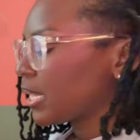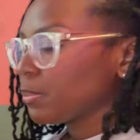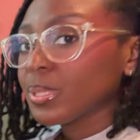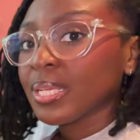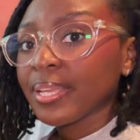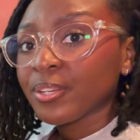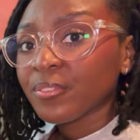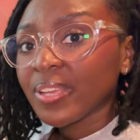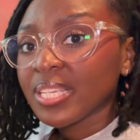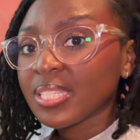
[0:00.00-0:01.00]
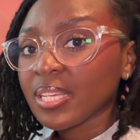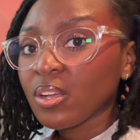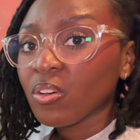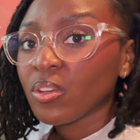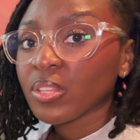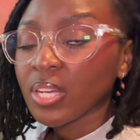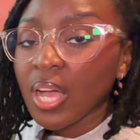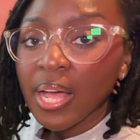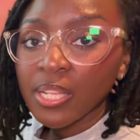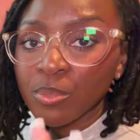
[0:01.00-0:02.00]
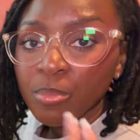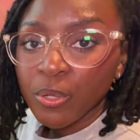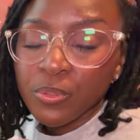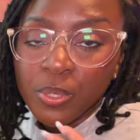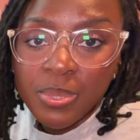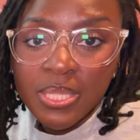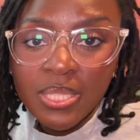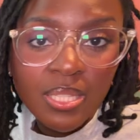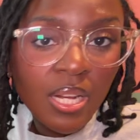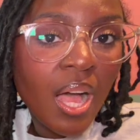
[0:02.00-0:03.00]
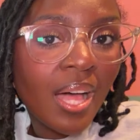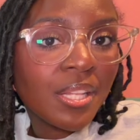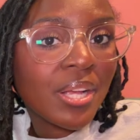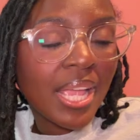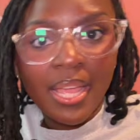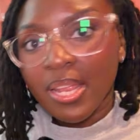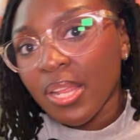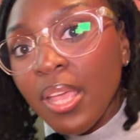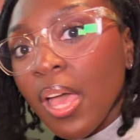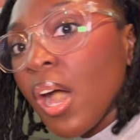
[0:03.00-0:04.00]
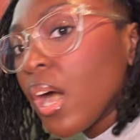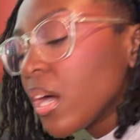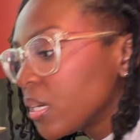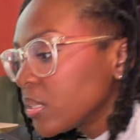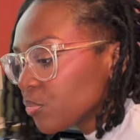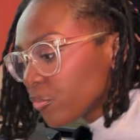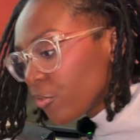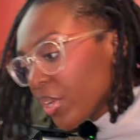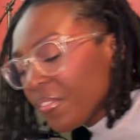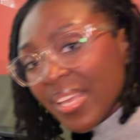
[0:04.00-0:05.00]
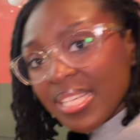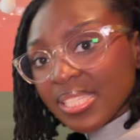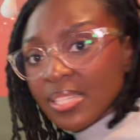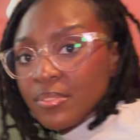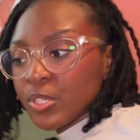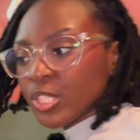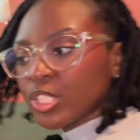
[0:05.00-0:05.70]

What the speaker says: I put interfacing on the collar, both for the pieces of the collar and for the facing for the